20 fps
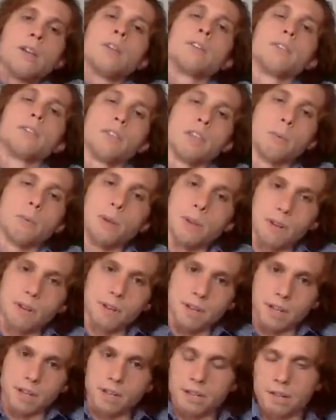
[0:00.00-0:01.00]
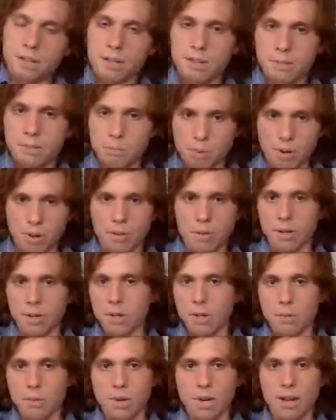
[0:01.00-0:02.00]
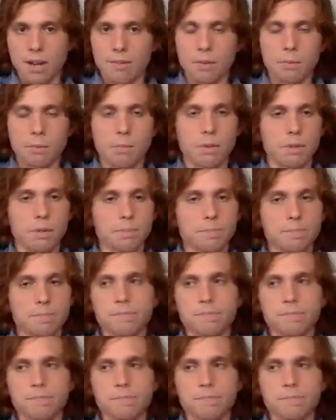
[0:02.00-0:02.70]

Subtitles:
community, brotherhood, whatever. But